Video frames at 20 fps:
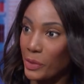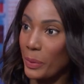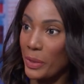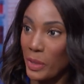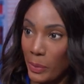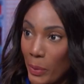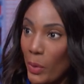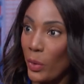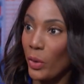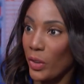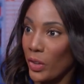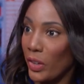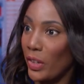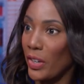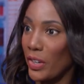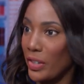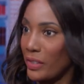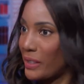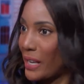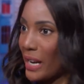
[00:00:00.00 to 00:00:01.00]
we spoke
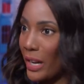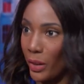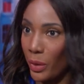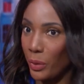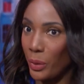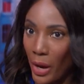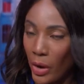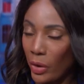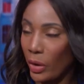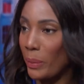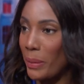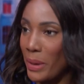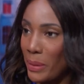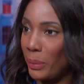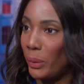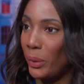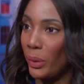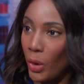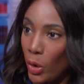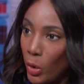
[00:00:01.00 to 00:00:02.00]
earlier of how can
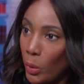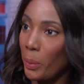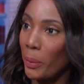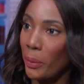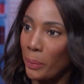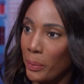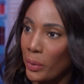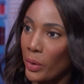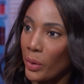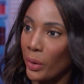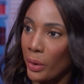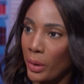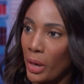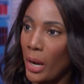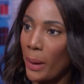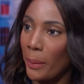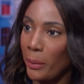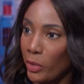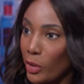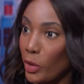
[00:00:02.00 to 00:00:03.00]
people,
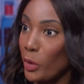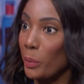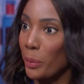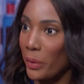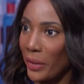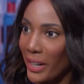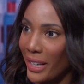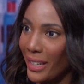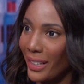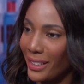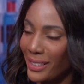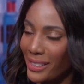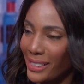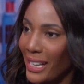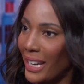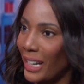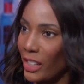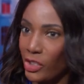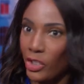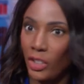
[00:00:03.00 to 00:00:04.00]
homegrown brands,
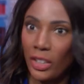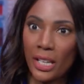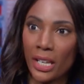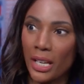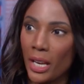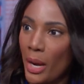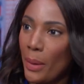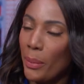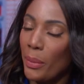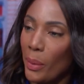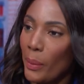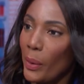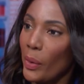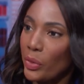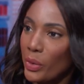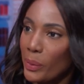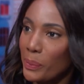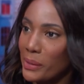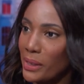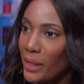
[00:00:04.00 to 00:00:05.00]
actually promote
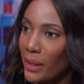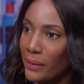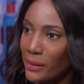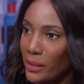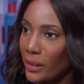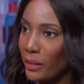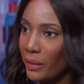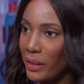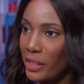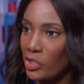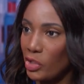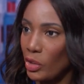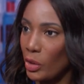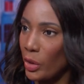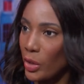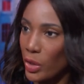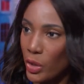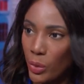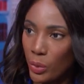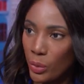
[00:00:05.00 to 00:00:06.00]
themselves in the region. Are
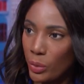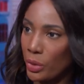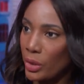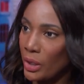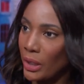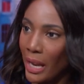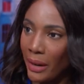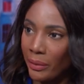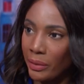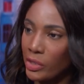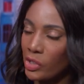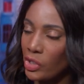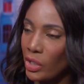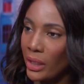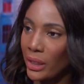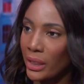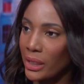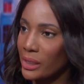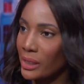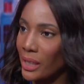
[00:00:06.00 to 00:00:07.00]
you leveraging
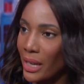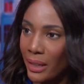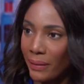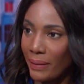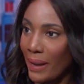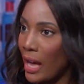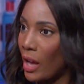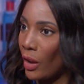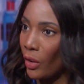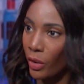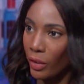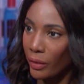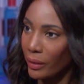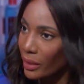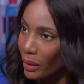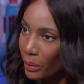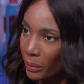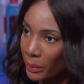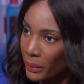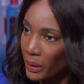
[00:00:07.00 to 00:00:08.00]
this kind of
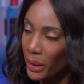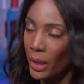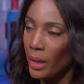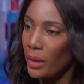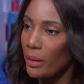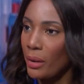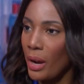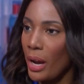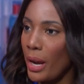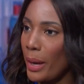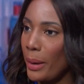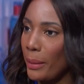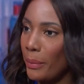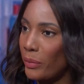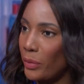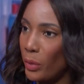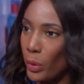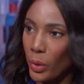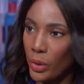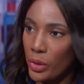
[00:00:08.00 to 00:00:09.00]
algorithm
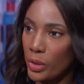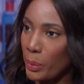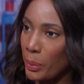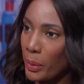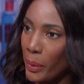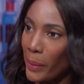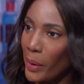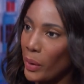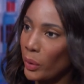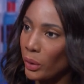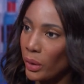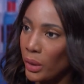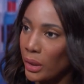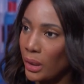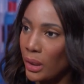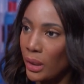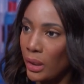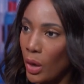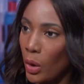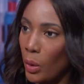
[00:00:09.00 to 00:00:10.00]
to promote
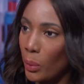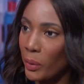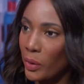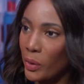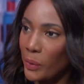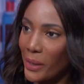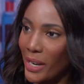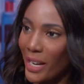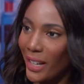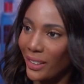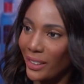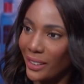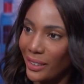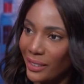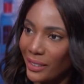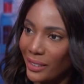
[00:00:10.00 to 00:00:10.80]
homegrown talent?